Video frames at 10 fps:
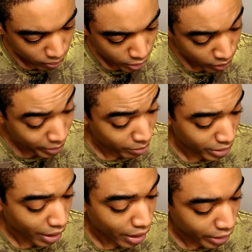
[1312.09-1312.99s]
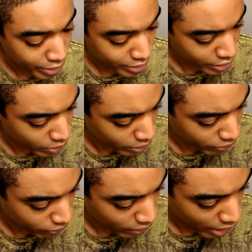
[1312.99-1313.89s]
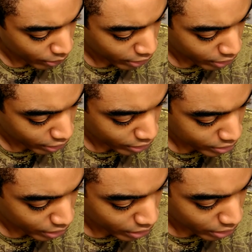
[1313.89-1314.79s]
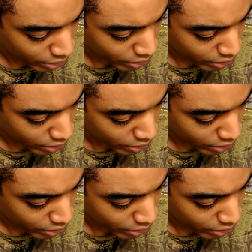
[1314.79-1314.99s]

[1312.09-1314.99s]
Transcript: it's probably going to be the iris. That's the only flower I think that's in here,